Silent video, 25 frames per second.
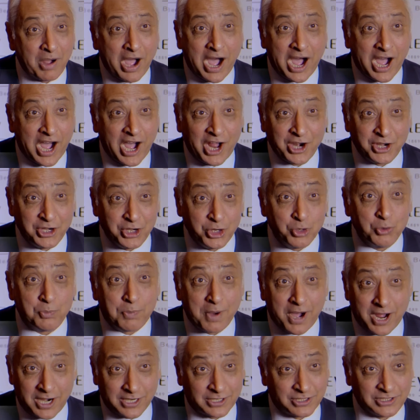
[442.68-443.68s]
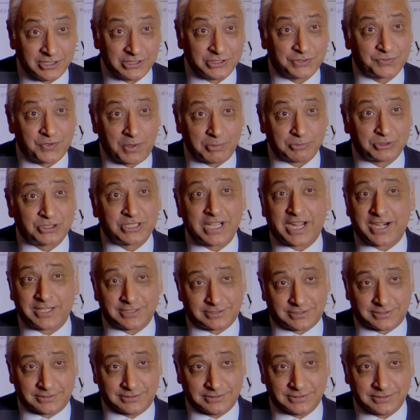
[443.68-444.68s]
Our new partners from
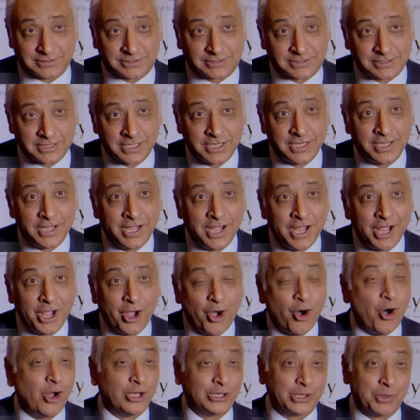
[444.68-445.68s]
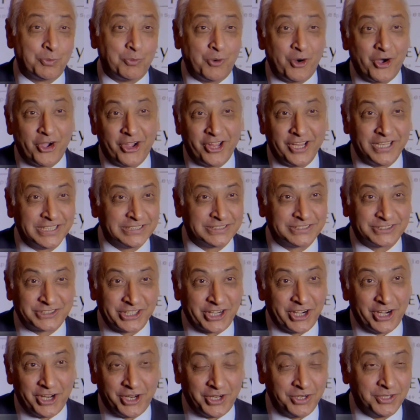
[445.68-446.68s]
Saracens, all the boys,
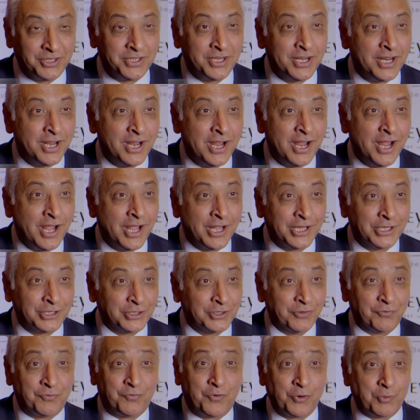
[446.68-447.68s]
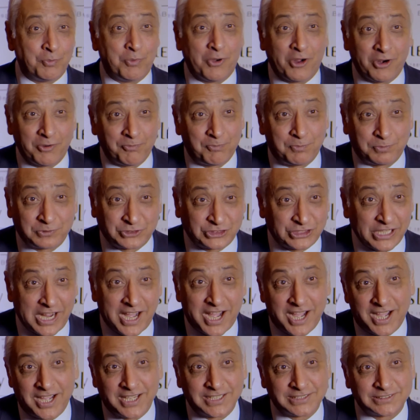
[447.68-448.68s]
you know, the football
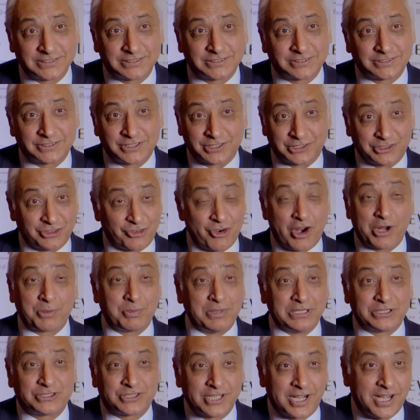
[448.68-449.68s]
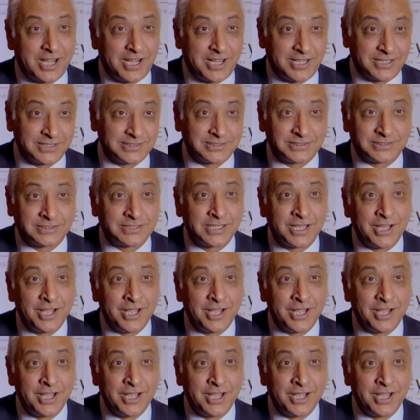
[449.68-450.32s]
stars, rugby stars,